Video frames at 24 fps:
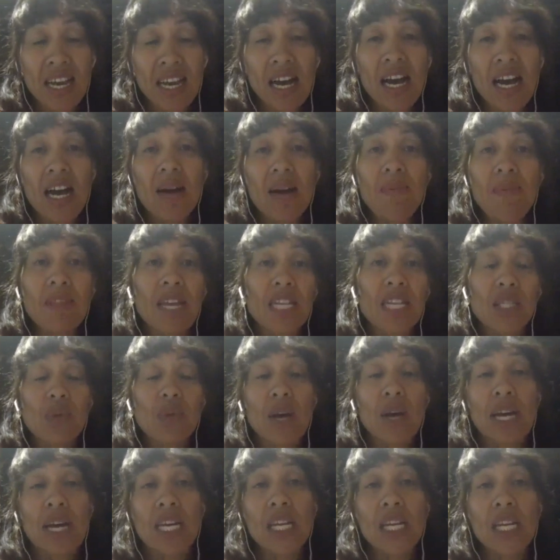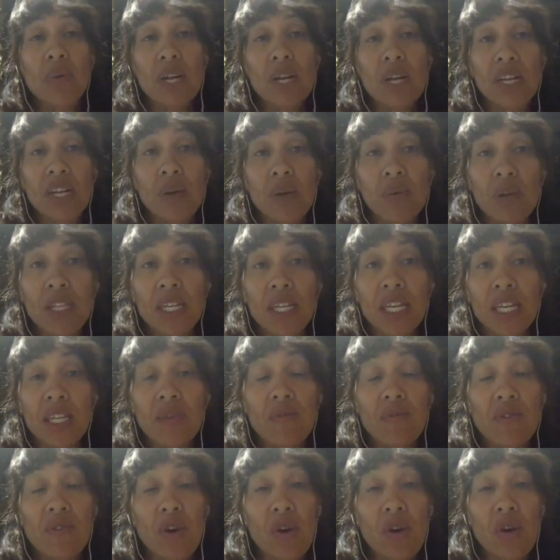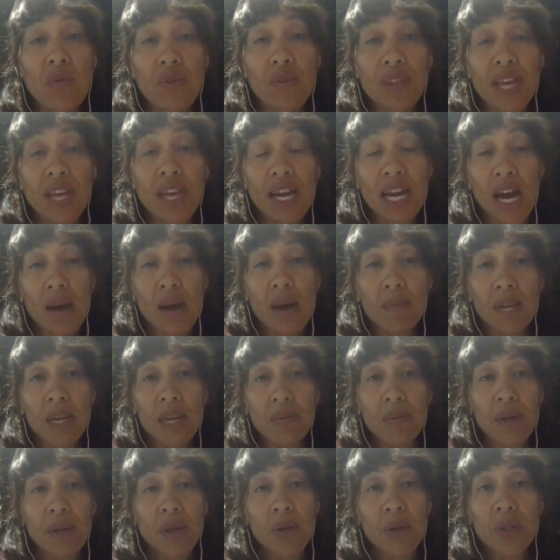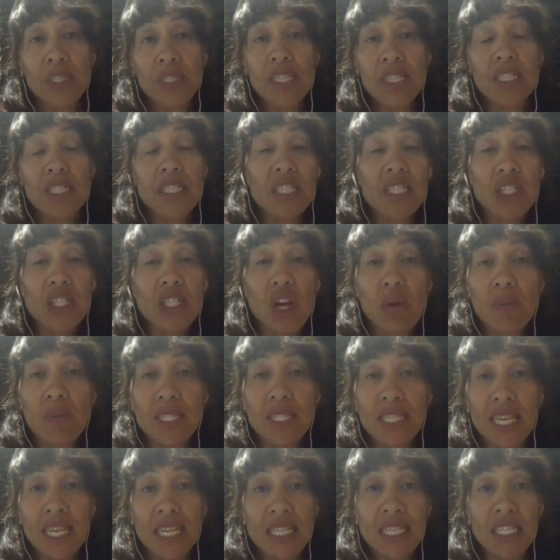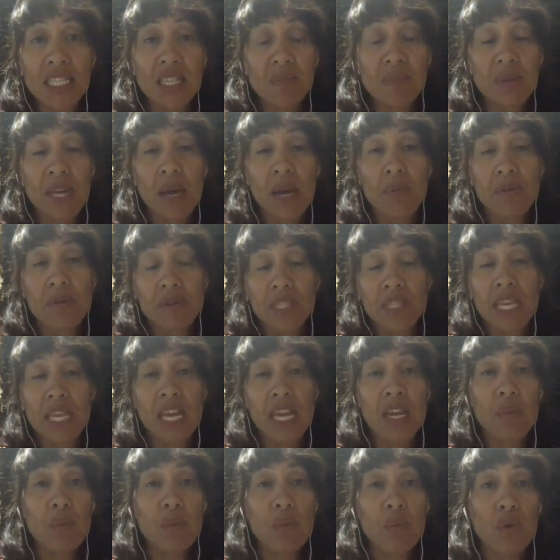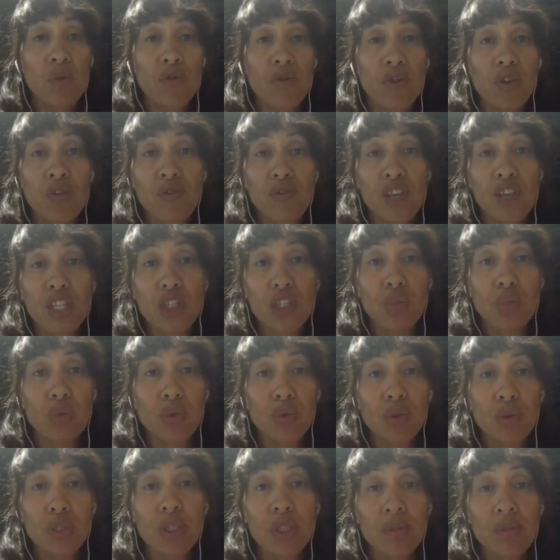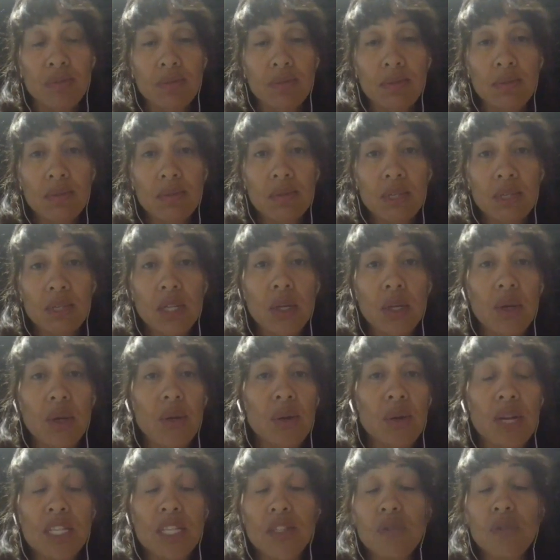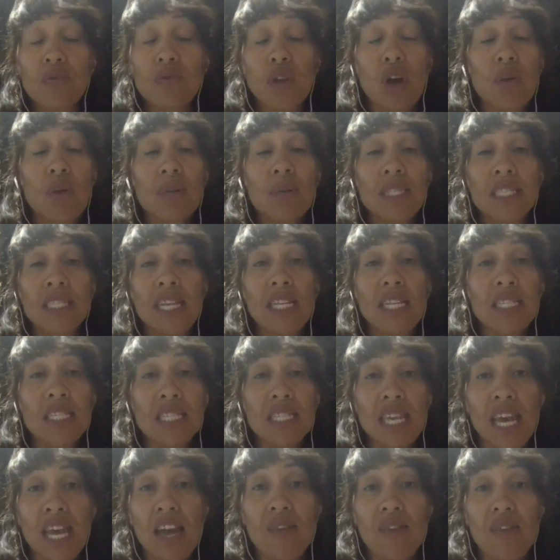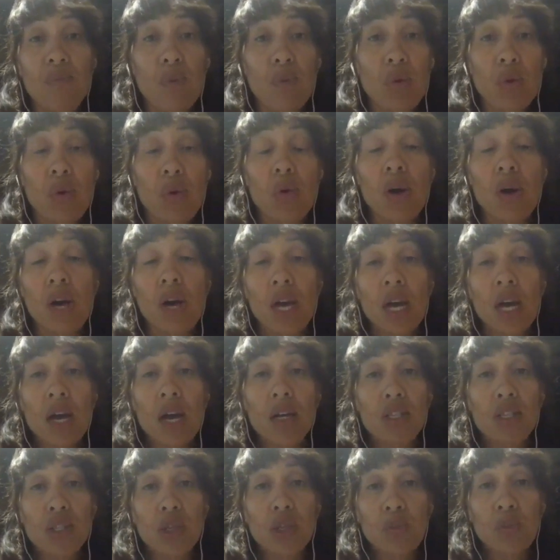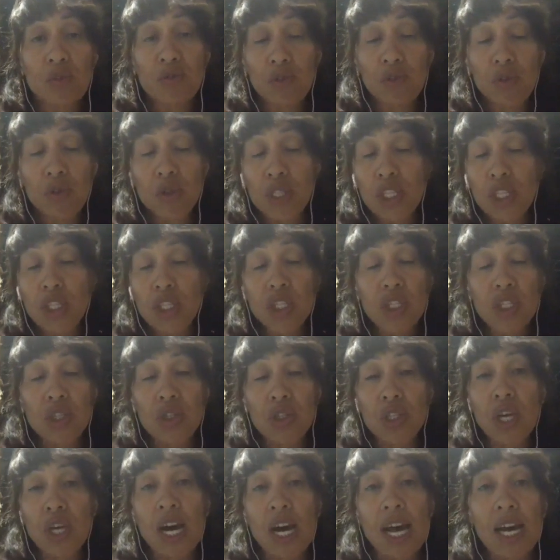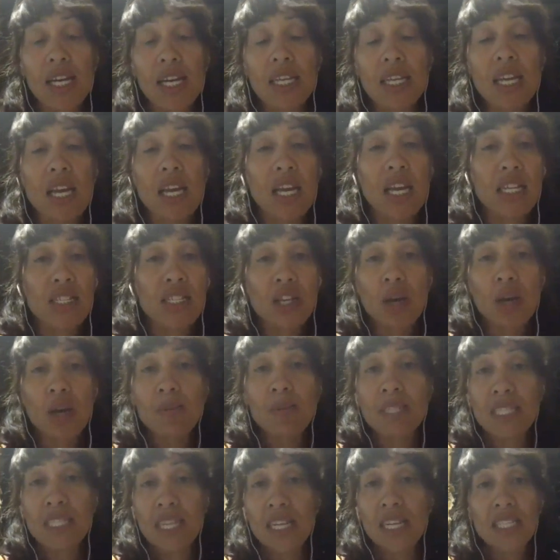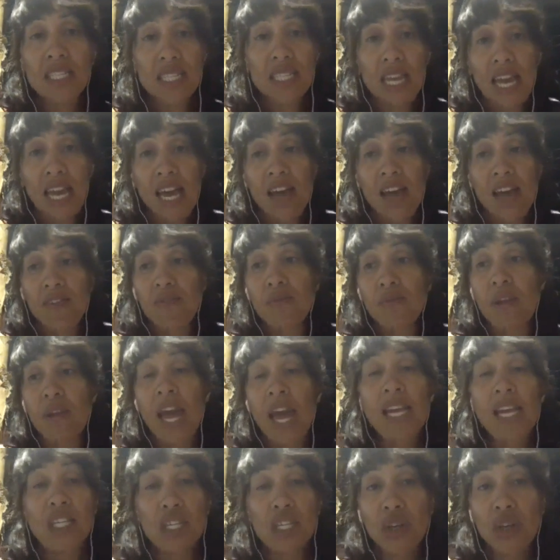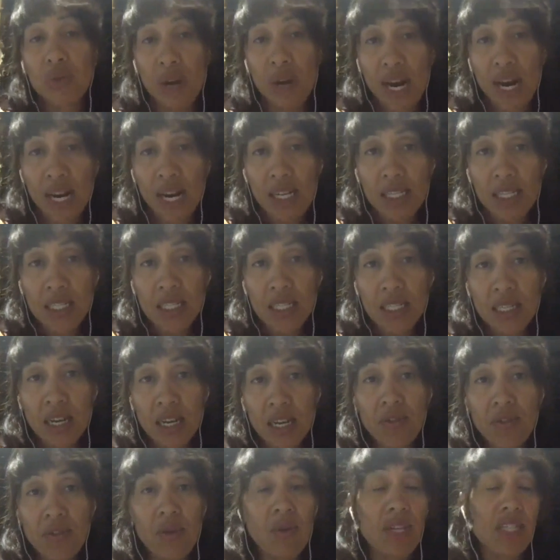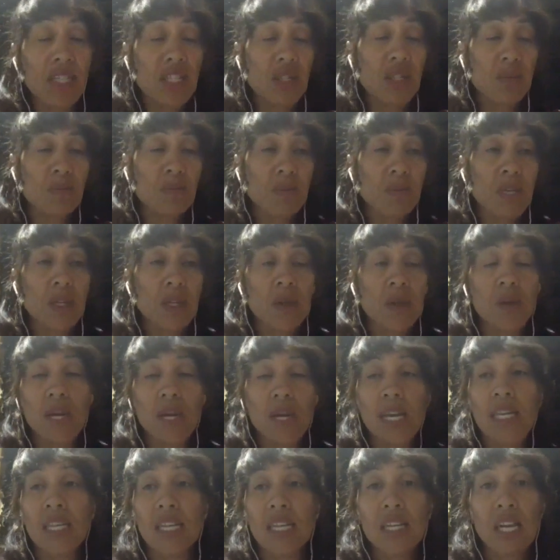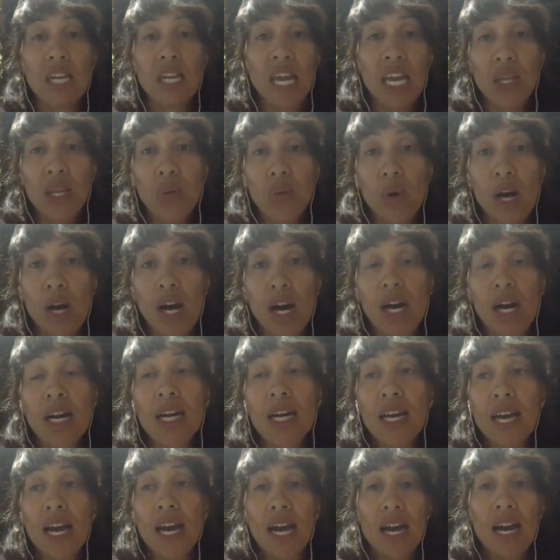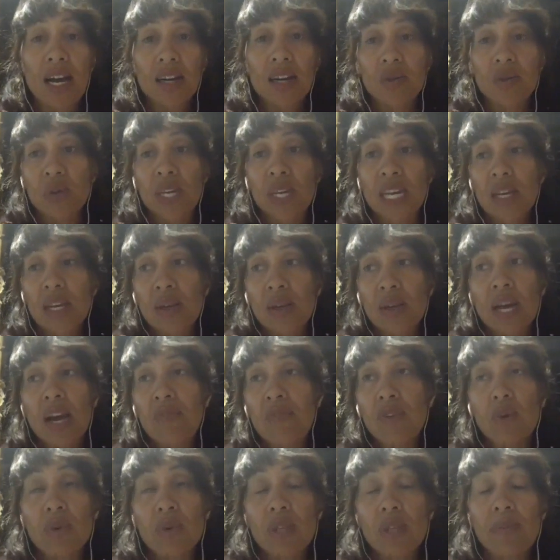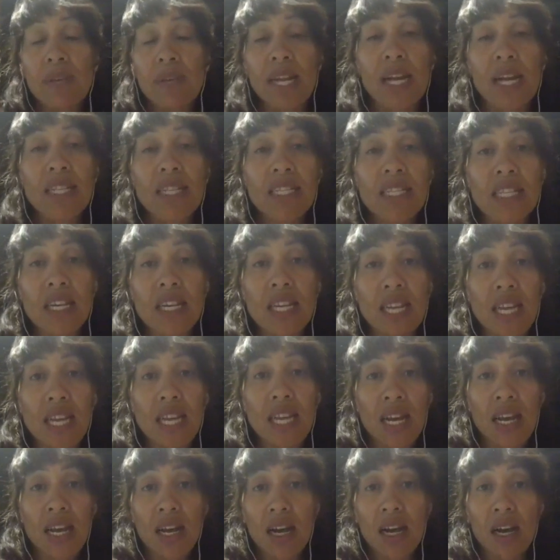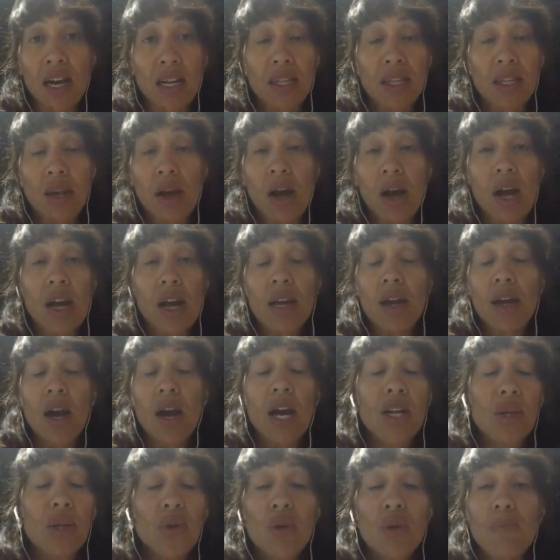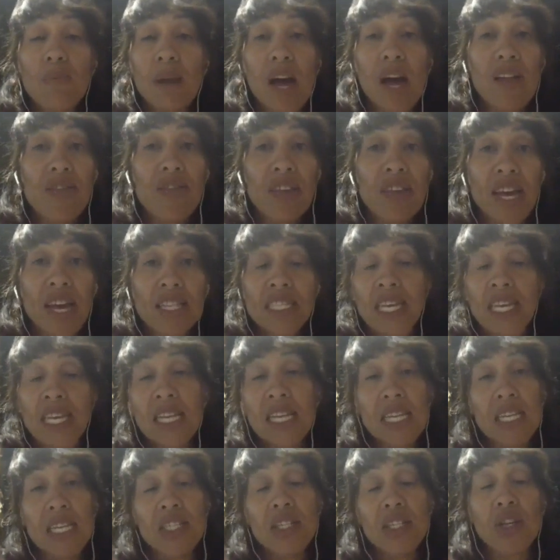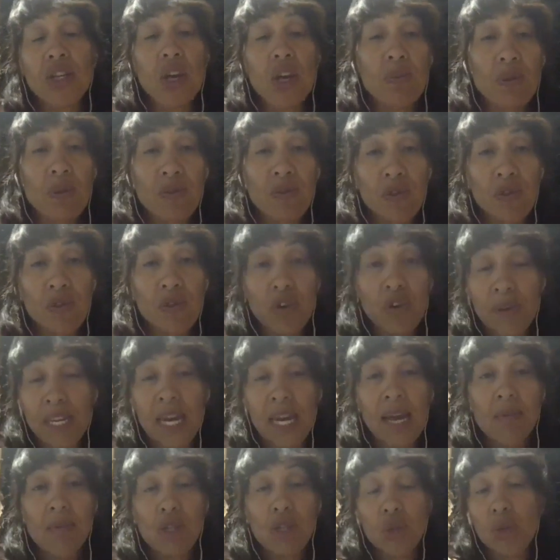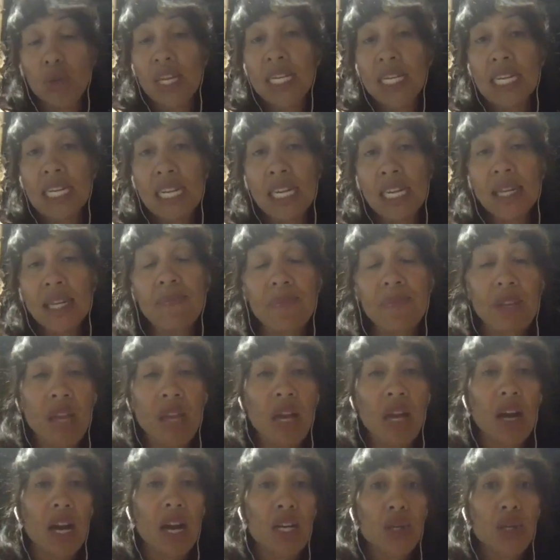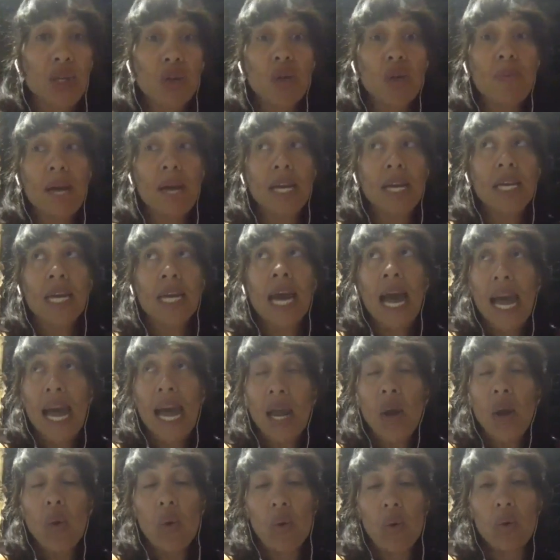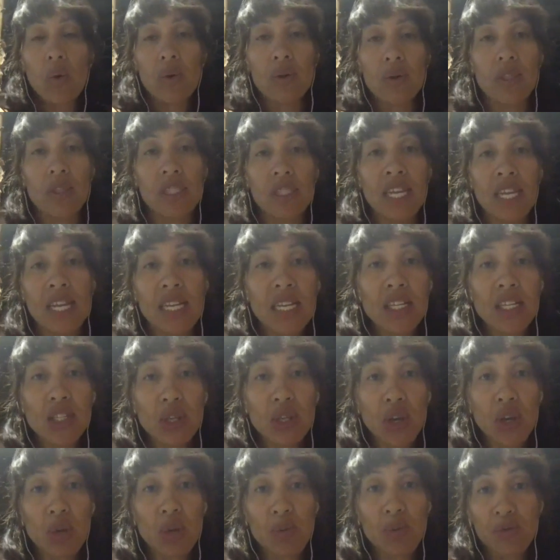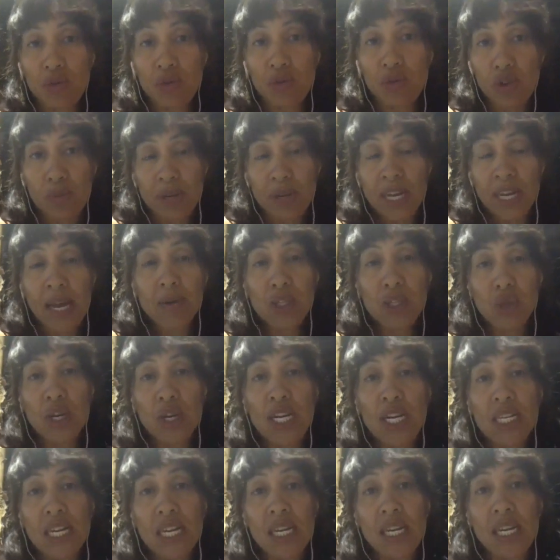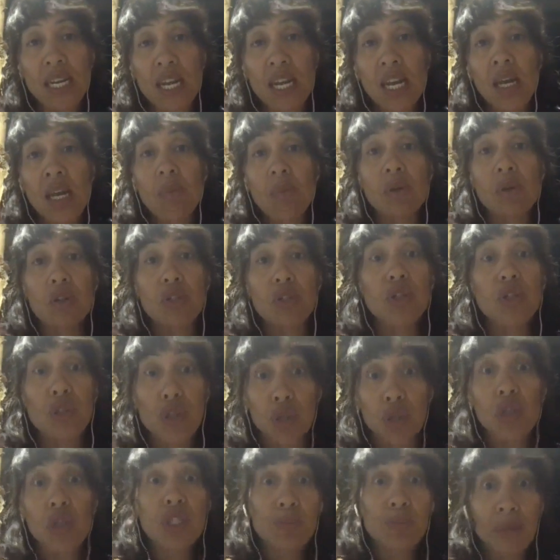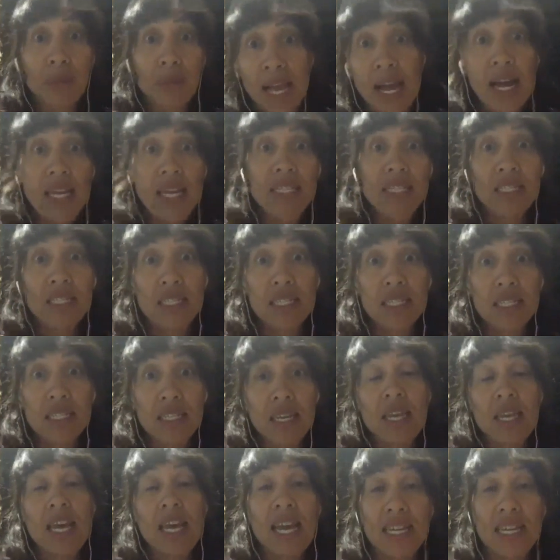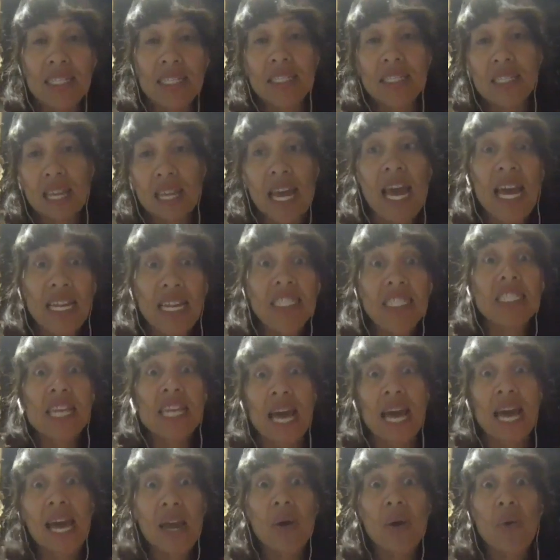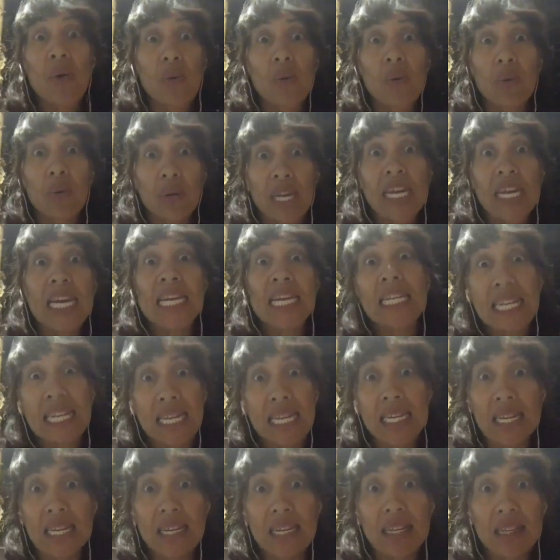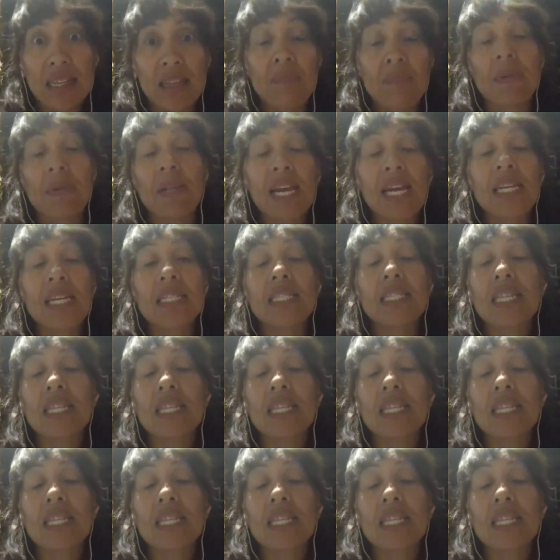And that's why anyone can really get involved with our company, because it's just common sense to be able to eat more fruit and vegetables. It's common sense to have more superfoods into your diet. It's common sense to have ancient grains. Everyone's, eating quinoa, however you want to pronounce it. I knew about that 10 years ago before it became trendy. I knew about kale 10 years ago before it became trendy, because Juice Plus has kale in the blend.